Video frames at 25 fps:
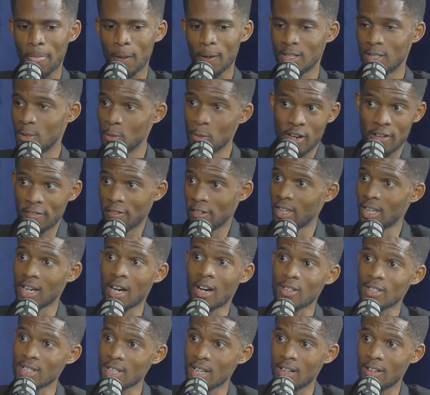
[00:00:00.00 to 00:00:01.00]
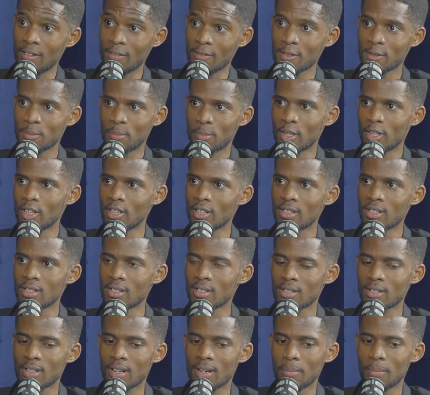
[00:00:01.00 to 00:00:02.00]
do everything ourselves
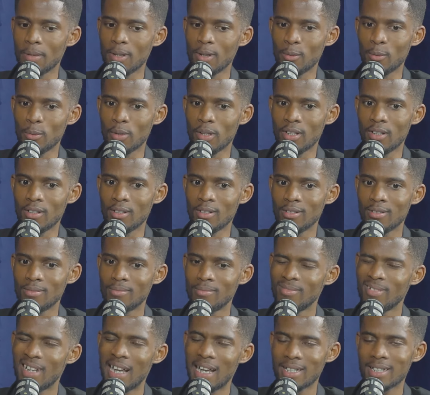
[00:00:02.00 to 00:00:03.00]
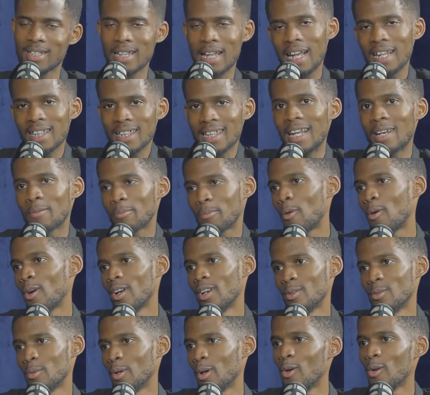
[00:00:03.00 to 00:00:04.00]
because, I mean, we at that
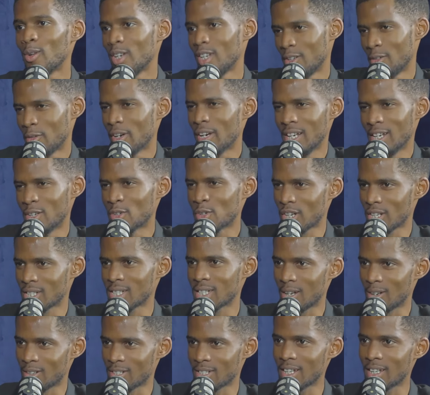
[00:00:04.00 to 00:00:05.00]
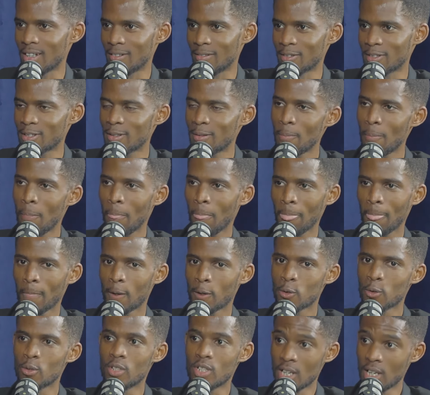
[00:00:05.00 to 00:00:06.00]
point we only really trust ourselves
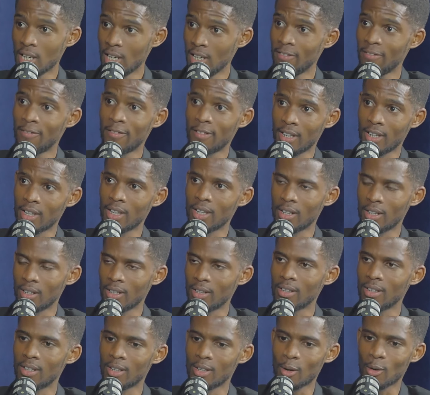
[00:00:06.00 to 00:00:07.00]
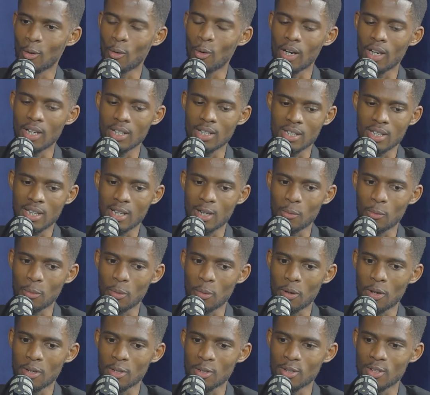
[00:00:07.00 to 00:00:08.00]
to deliver the quality that we
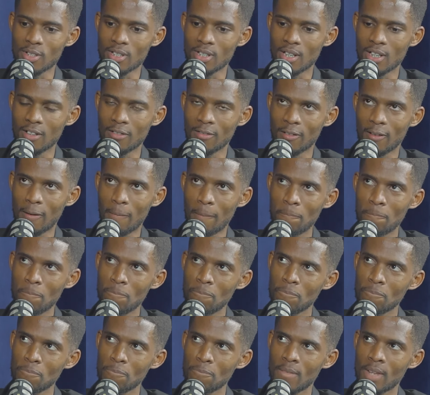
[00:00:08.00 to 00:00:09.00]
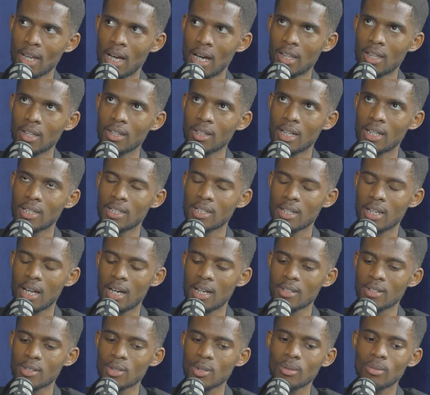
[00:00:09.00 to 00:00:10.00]
want to deliver. I think that's
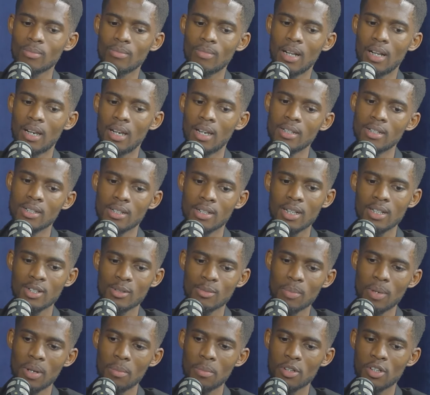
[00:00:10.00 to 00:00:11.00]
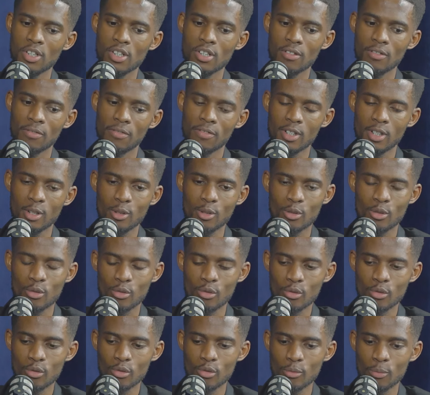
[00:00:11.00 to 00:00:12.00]
nice. So let's maybe shift
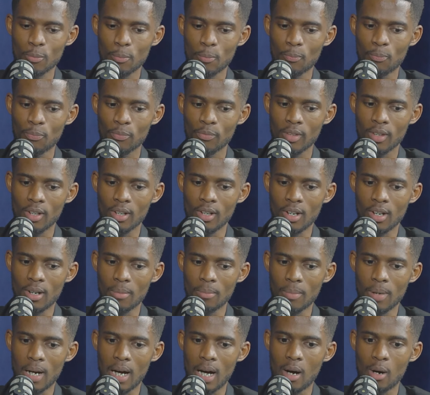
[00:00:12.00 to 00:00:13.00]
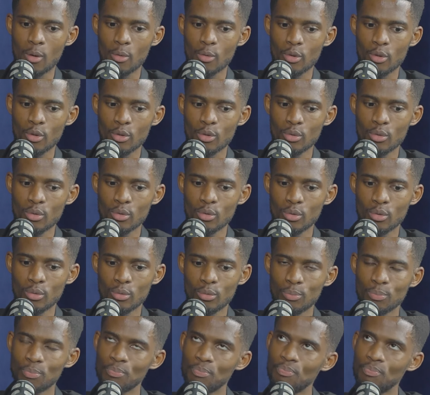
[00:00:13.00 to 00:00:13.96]
into how you.